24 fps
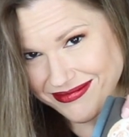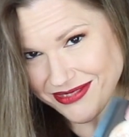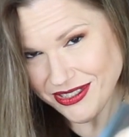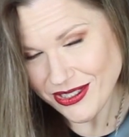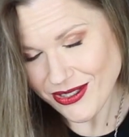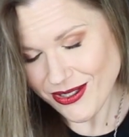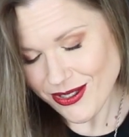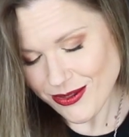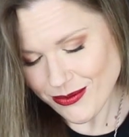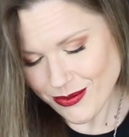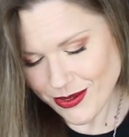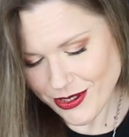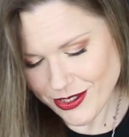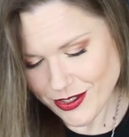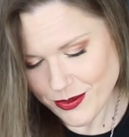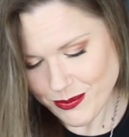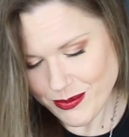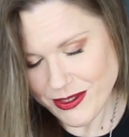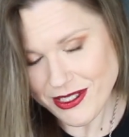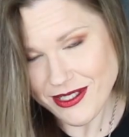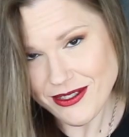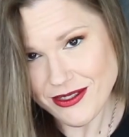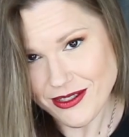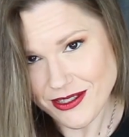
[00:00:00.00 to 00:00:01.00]
Your hard work is
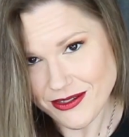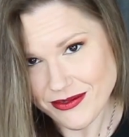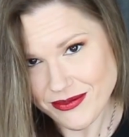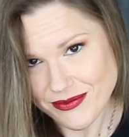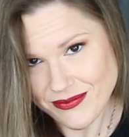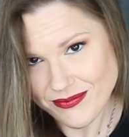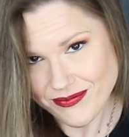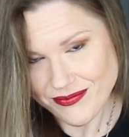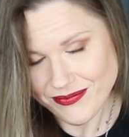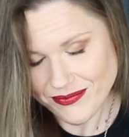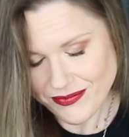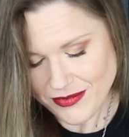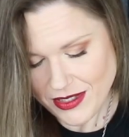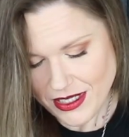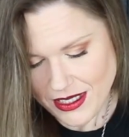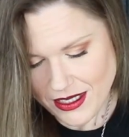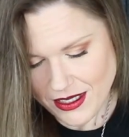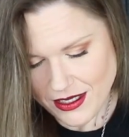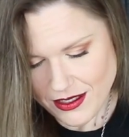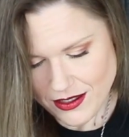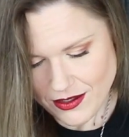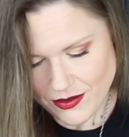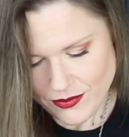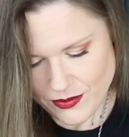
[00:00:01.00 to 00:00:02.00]
paying
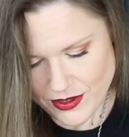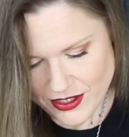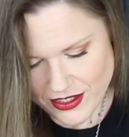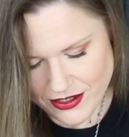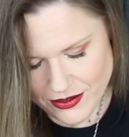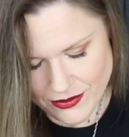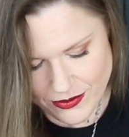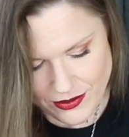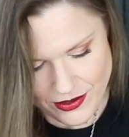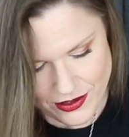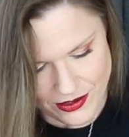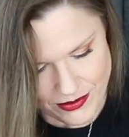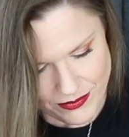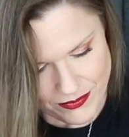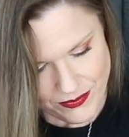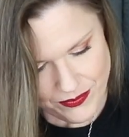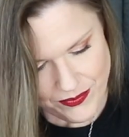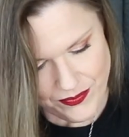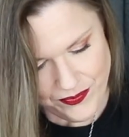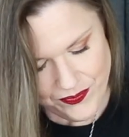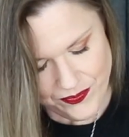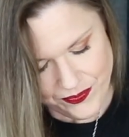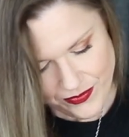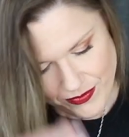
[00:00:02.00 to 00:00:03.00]
off. What's going on?
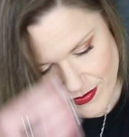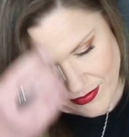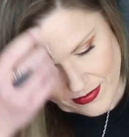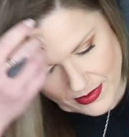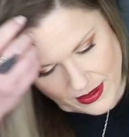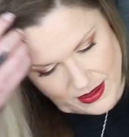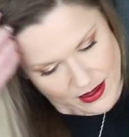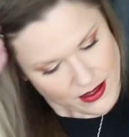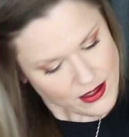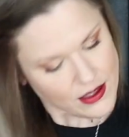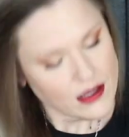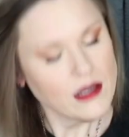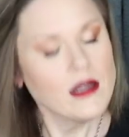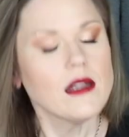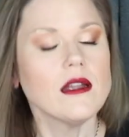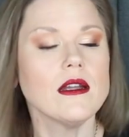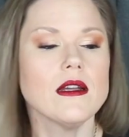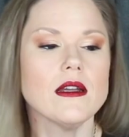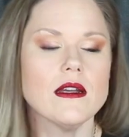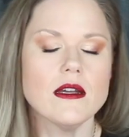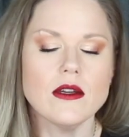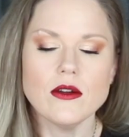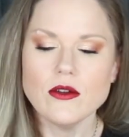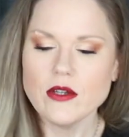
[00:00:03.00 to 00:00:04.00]

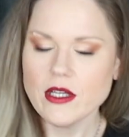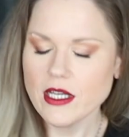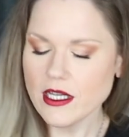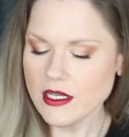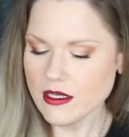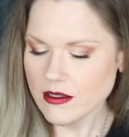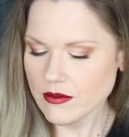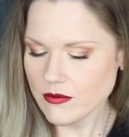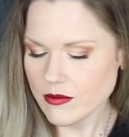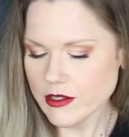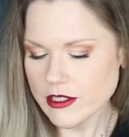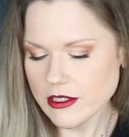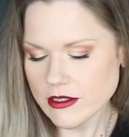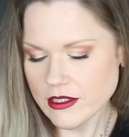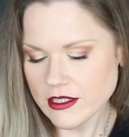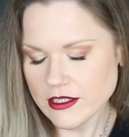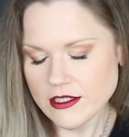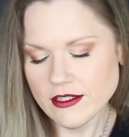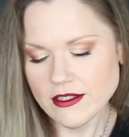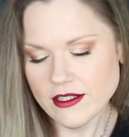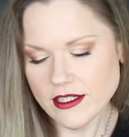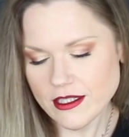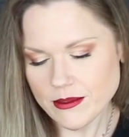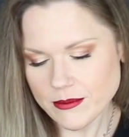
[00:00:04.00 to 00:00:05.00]
Okay, we're in
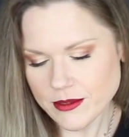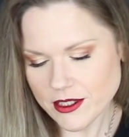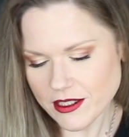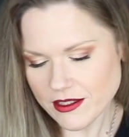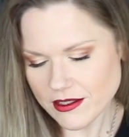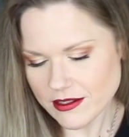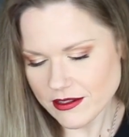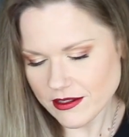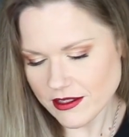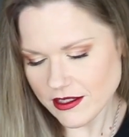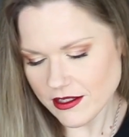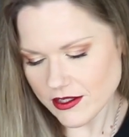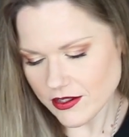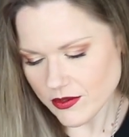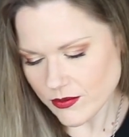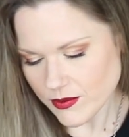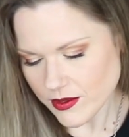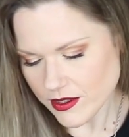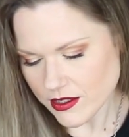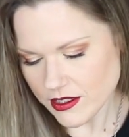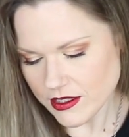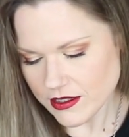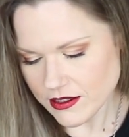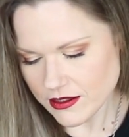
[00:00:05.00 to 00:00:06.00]
alignment. Yes,
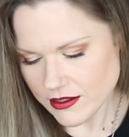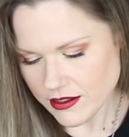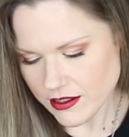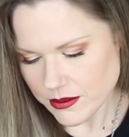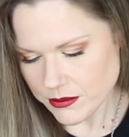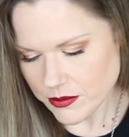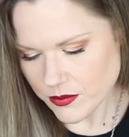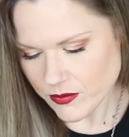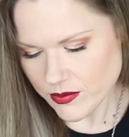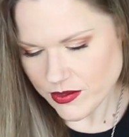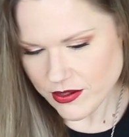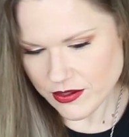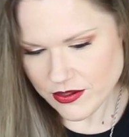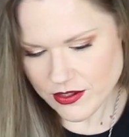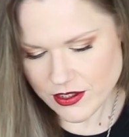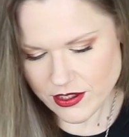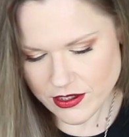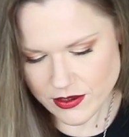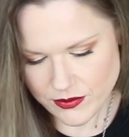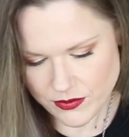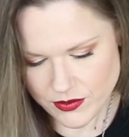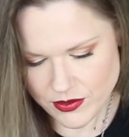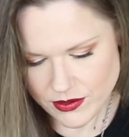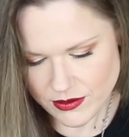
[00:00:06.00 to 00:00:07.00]
we are in alignment with
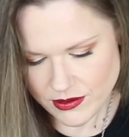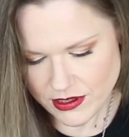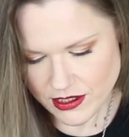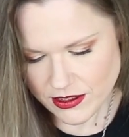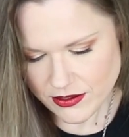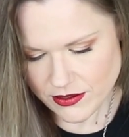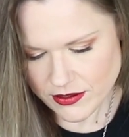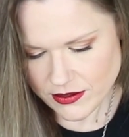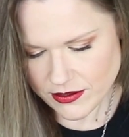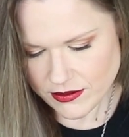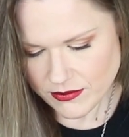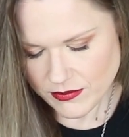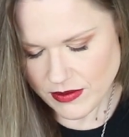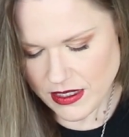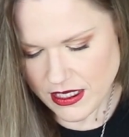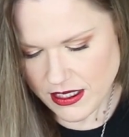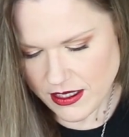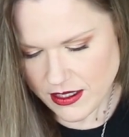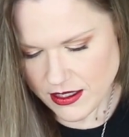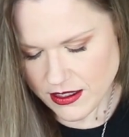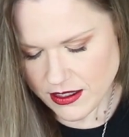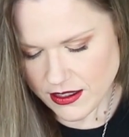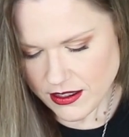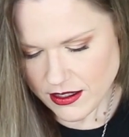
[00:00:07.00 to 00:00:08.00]
ourselves. Excellent.
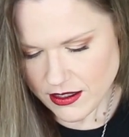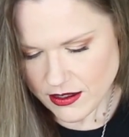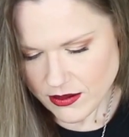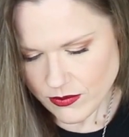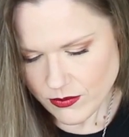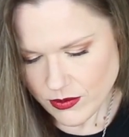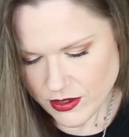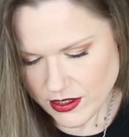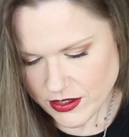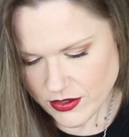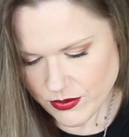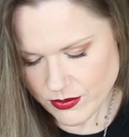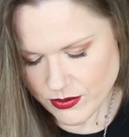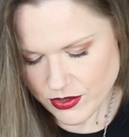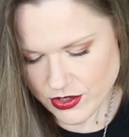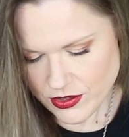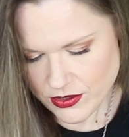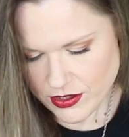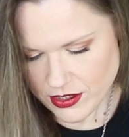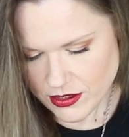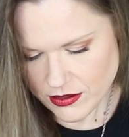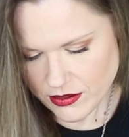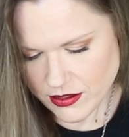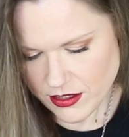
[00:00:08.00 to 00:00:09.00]
What else would you
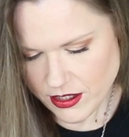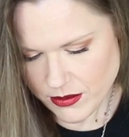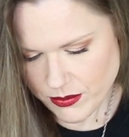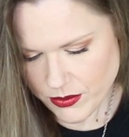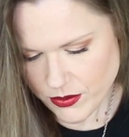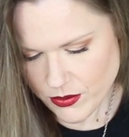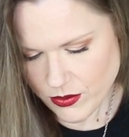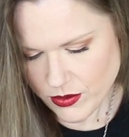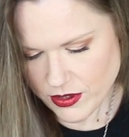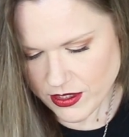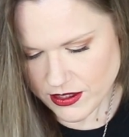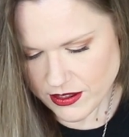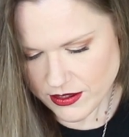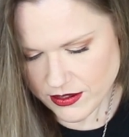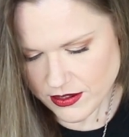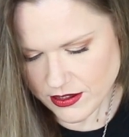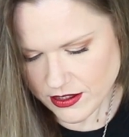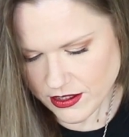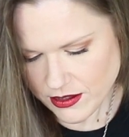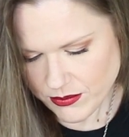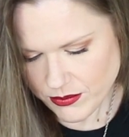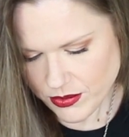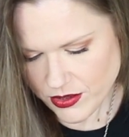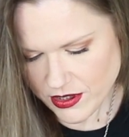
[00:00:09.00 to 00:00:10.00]
tell Capricorn at this
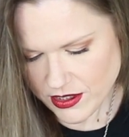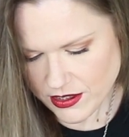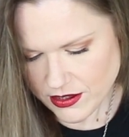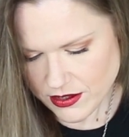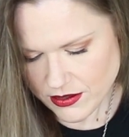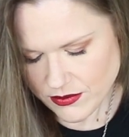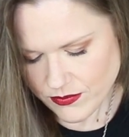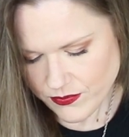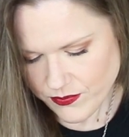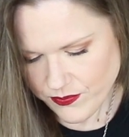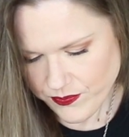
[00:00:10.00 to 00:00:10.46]
time, please?